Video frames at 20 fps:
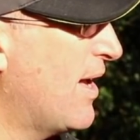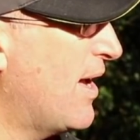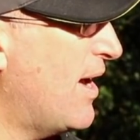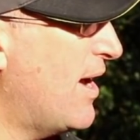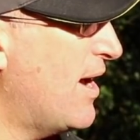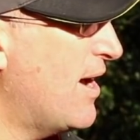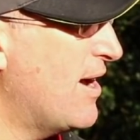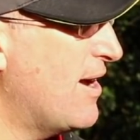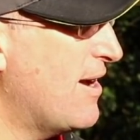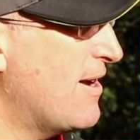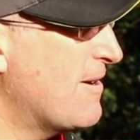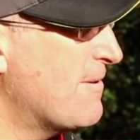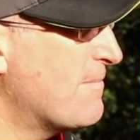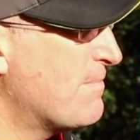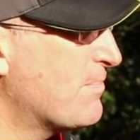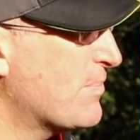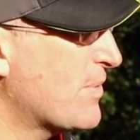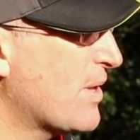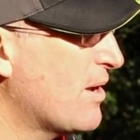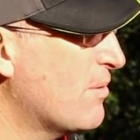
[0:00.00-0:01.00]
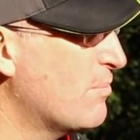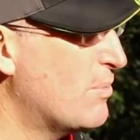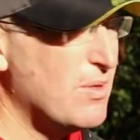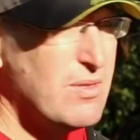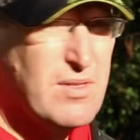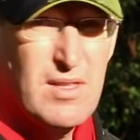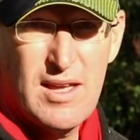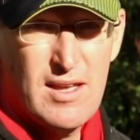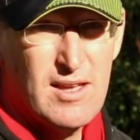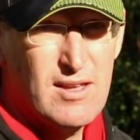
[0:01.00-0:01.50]

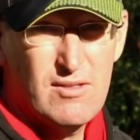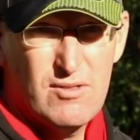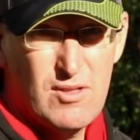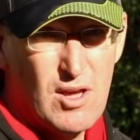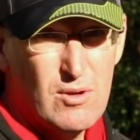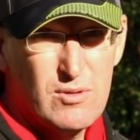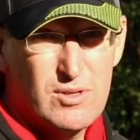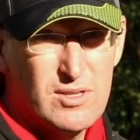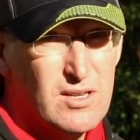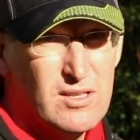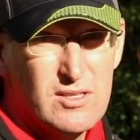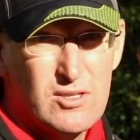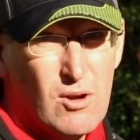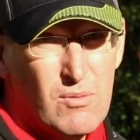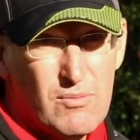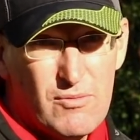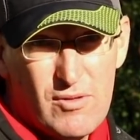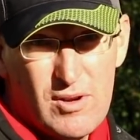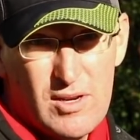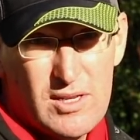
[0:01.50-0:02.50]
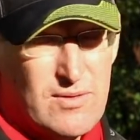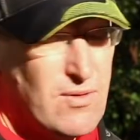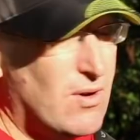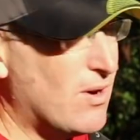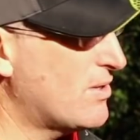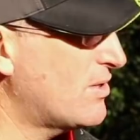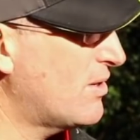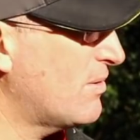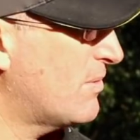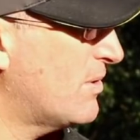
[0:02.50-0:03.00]
But those are the top 3 as
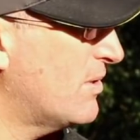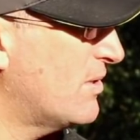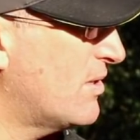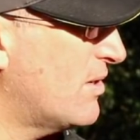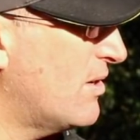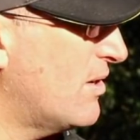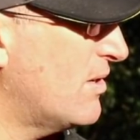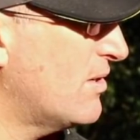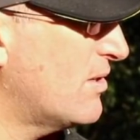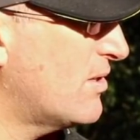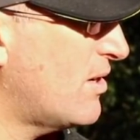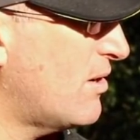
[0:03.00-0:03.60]
far as I'm concerned.